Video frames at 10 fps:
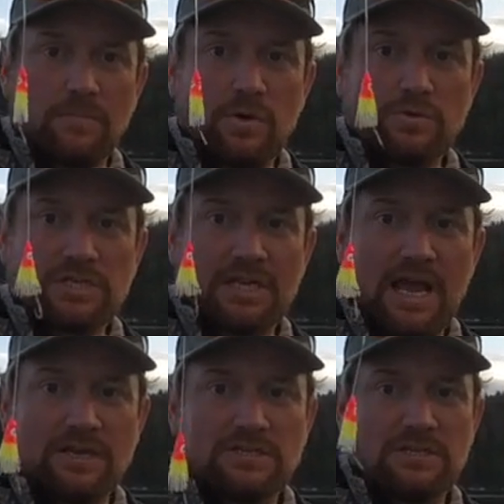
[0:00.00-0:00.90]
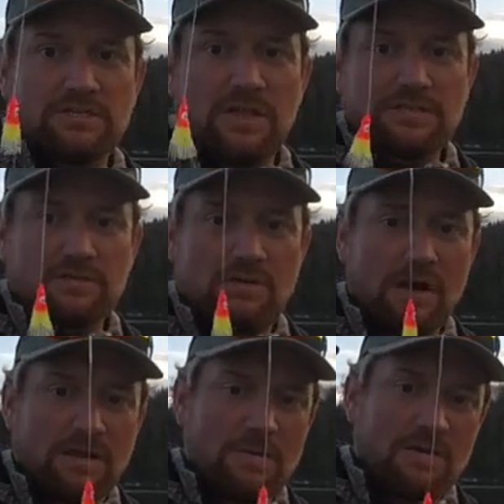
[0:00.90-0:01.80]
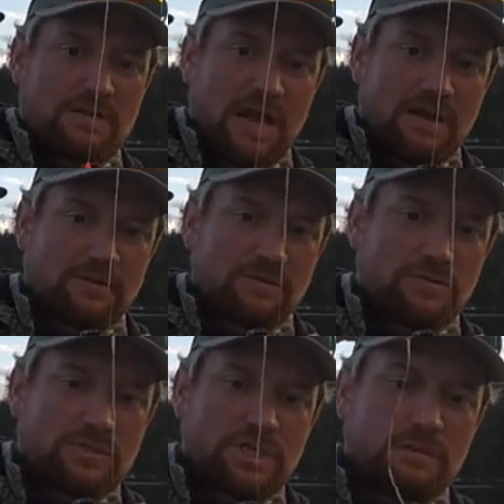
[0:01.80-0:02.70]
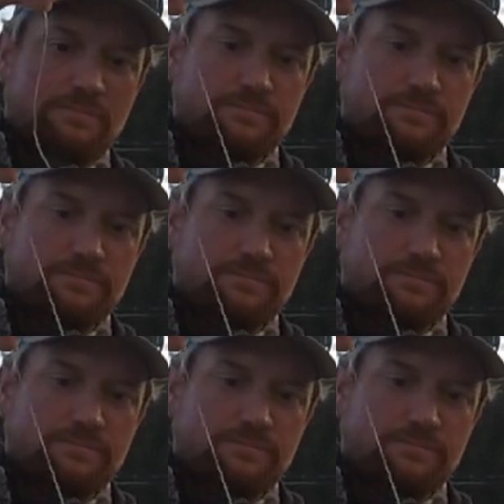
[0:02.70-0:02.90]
hoochie in action. So that's a Rocky Mountain Tackle hoochie,